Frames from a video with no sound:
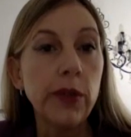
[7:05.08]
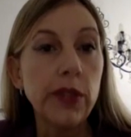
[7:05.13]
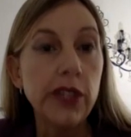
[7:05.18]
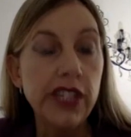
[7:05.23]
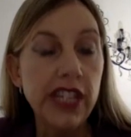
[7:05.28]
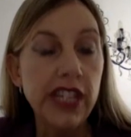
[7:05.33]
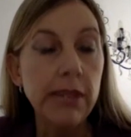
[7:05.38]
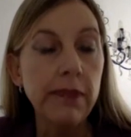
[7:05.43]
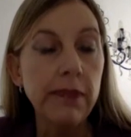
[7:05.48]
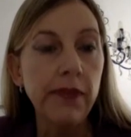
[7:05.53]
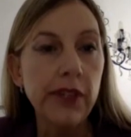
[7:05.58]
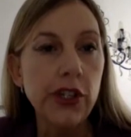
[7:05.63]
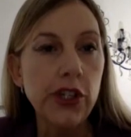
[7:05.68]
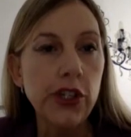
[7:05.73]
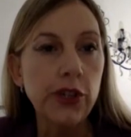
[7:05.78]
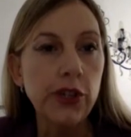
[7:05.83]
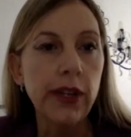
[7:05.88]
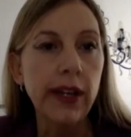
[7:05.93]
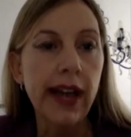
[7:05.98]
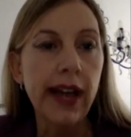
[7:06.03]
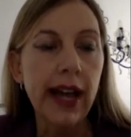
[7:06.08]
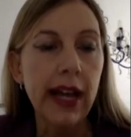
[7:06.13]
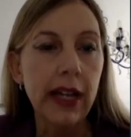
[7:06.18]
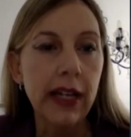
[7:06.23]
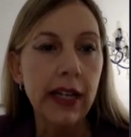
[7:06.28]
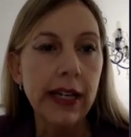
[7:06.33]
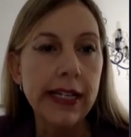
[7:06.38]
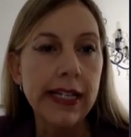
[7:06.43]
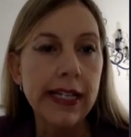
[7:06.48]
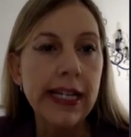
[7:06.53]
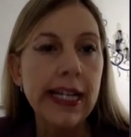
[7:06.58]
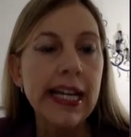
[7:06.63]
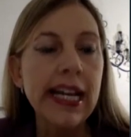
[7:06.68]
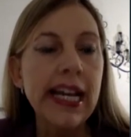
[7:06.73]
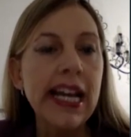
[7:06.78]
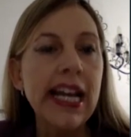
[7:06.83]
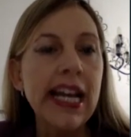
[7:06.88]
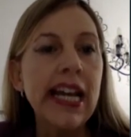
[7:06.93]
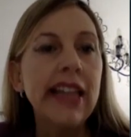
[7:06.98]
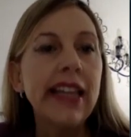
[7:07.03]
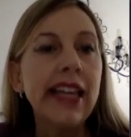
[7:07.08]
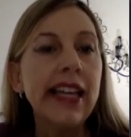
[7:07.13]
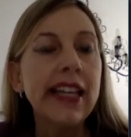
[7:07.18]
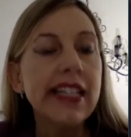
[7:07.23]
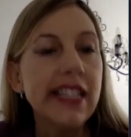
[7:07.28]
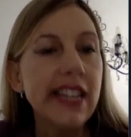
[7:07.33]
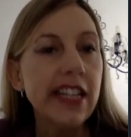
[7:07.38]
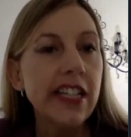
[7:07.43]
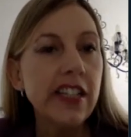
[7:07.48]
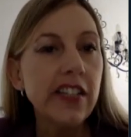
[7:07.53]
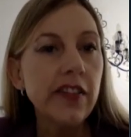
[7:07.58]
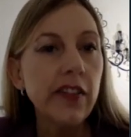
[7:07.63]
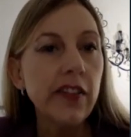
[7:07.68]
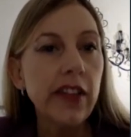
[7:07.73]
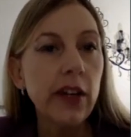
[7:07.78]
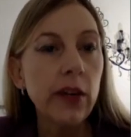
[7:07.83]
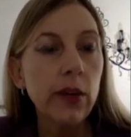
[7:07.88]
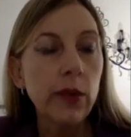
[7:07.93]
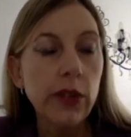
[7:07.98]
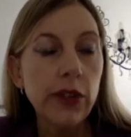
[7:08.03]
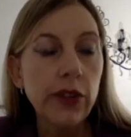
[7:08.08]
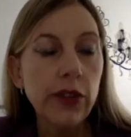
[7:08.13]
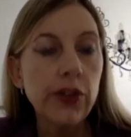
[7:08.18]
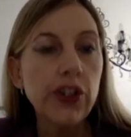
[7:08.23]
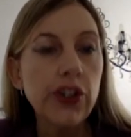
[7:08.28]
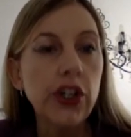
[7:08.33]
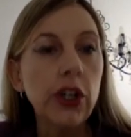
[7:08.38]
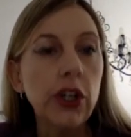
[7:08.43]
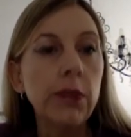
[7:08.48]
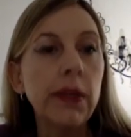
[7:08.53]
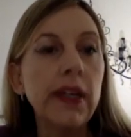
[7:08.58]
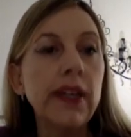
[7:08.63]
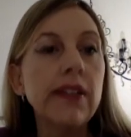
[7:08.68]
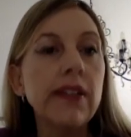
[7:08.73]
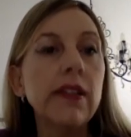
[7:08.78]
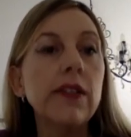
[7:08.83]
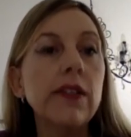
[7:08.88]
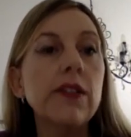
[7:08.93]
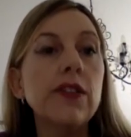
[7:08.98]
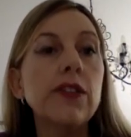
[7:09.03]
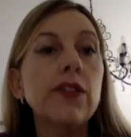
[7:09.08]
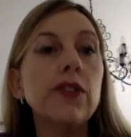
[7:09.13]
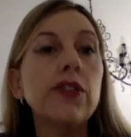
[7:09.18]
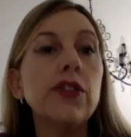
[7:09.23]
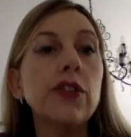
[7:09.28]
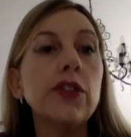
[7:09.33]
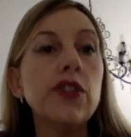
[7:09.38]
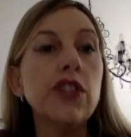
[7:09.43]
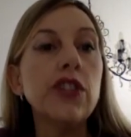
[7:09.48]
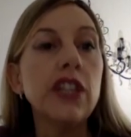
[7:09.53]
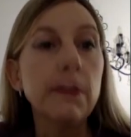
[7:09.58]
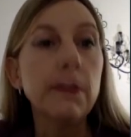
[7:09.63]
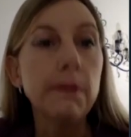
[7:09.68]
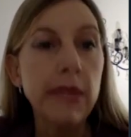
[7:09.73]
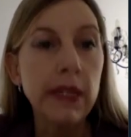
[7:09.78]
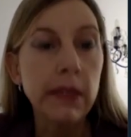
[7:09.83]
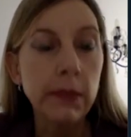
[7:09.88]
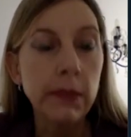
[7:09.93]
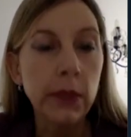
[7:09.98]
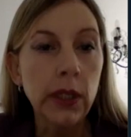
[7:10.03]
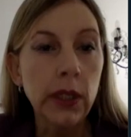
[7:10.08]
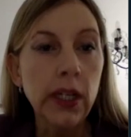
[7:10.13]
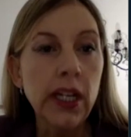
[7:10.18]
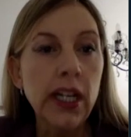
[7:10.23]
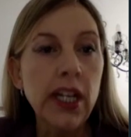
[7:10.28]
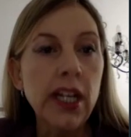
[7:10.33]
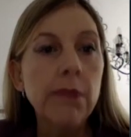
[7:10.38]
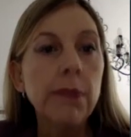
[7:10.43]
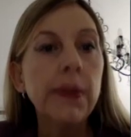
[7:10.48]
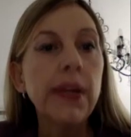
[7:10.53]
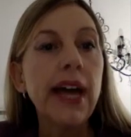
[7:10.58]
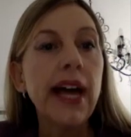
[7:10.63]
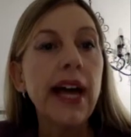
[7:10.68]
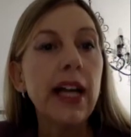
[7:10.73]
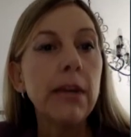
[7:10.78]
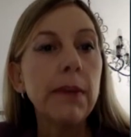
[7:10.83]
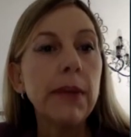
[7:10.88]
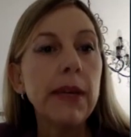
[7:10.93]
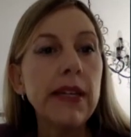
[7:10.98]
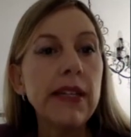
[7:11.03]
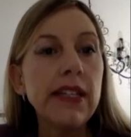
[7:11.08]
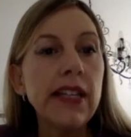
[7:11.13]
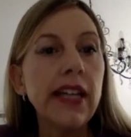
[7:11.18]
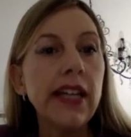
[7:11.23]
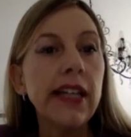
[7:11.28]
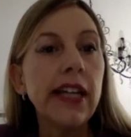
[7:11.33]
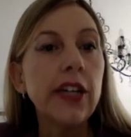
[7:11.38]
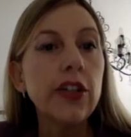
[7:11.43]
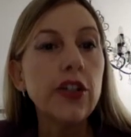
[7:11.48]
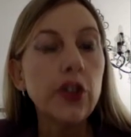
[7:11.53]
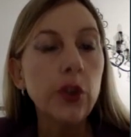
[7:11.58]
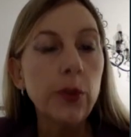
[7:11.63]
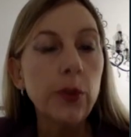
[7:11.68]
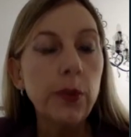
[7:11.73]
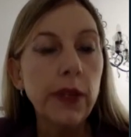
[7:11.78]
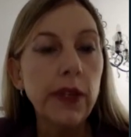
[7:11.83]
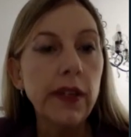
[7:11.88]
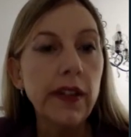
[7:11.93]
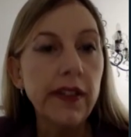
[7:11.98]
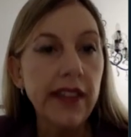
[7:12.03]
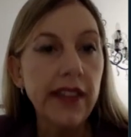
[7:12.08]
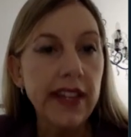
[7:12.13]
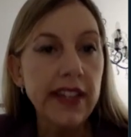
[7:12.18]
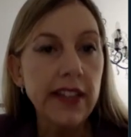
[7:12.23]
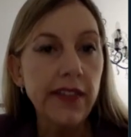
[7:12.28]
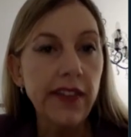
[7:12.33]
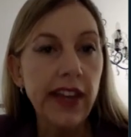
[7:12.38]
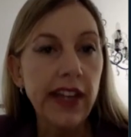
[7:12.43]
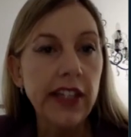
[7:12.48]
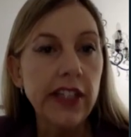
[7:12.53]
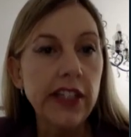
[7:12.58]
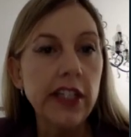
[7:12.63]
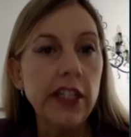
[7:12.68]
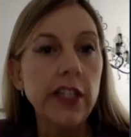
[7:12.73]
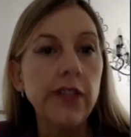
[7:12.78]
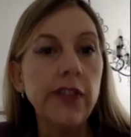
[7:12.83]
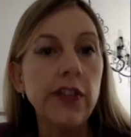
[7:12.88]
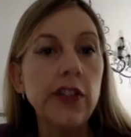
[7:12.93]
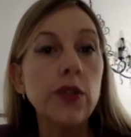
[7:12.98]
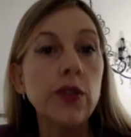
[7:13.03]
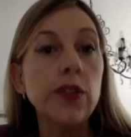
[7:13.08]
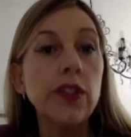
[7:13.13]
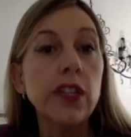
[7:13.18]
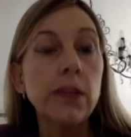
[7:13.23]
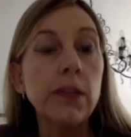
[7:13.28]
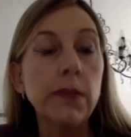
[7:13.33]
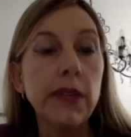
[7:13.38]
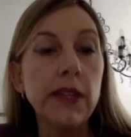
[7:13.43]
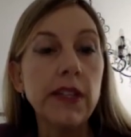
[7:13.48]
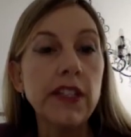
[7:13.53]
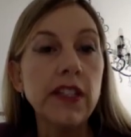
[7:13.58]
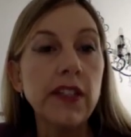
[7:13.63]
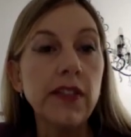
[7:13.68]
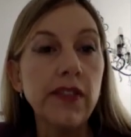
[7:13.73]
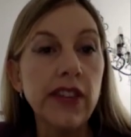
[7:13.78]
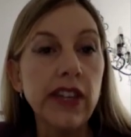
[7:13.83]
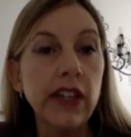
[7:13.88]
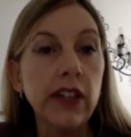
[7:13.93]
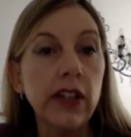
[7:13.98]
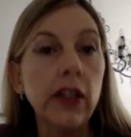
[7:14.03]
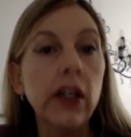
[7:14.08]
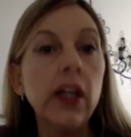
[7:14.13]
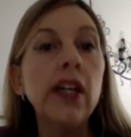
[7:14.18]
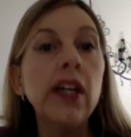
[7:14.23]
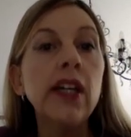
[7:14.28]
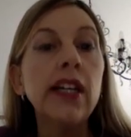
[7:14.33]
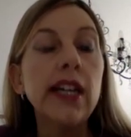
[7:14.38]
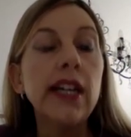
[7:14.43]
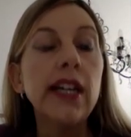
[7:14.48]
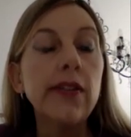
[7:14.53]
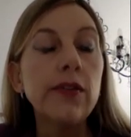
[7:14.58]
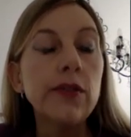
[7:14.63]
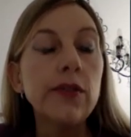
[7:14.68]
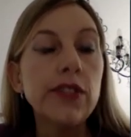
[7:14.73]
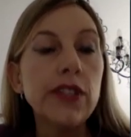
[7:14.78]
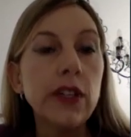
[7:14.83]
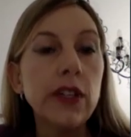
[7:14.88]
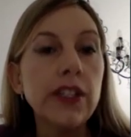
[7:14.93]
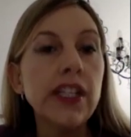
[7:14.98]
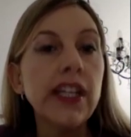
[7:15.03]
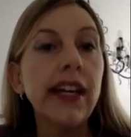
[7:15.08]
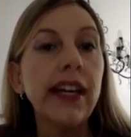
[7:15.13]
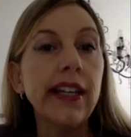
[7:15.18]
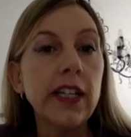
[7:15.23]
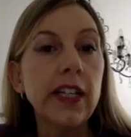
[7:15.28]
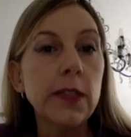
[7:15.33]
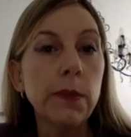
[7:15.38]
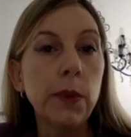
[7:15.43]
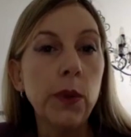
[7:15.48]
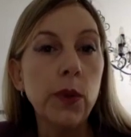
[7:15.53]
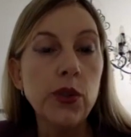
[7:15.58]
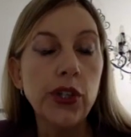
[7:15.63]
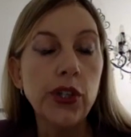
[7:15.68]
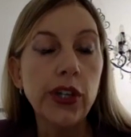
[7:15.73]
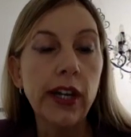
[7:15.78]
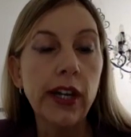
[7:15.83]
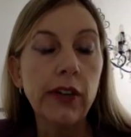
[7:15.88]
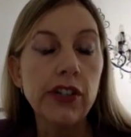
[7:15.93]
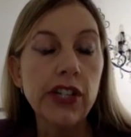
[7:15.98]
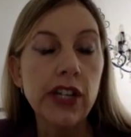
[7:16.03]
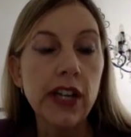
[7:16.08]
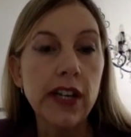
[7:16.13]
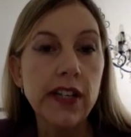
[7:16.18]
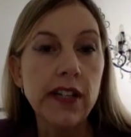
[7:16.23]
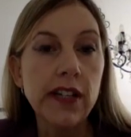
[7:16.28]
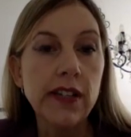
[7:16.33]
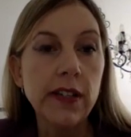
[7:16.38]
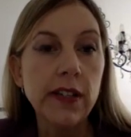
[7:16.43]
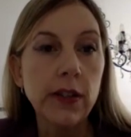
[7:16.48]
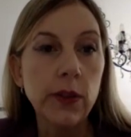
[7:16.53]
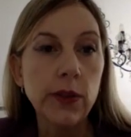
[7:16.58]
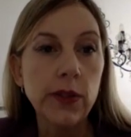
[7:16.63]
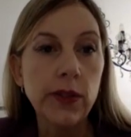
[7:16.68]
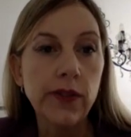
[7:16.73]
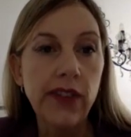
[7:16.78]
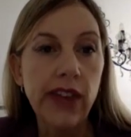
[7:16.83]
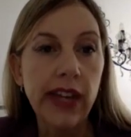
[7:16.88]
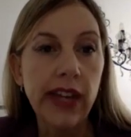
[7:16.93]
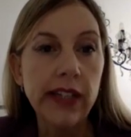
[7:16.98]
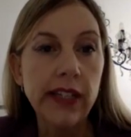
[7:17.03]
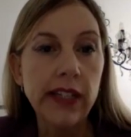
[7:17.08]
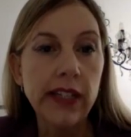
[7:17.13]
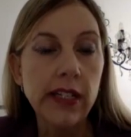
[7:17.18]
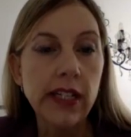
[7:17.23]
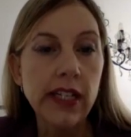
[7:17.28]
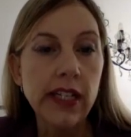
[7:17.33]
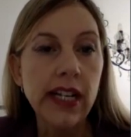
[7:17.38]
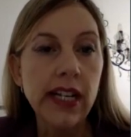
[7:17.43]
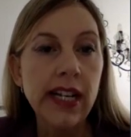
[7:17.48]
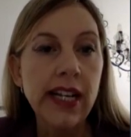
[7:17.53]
with deep fissuring allied. The extent of erythroderma is considered usually minimal, but alopecia and ectropion in these affected individuals can be severe, even resulting in exposure keratitis in those affected.